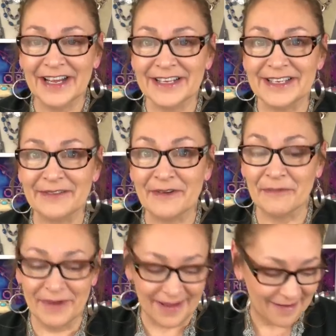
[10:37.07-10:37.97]
So
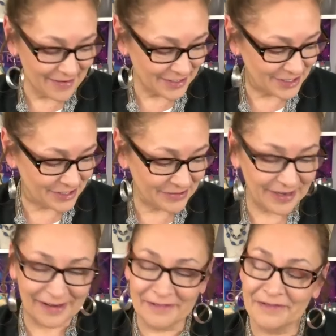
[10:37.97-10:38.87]
we are
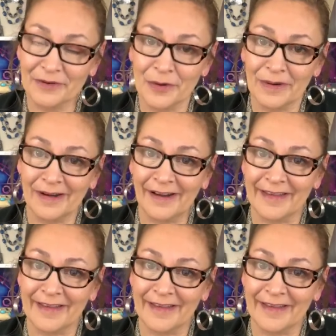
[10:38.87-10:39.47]
shooting for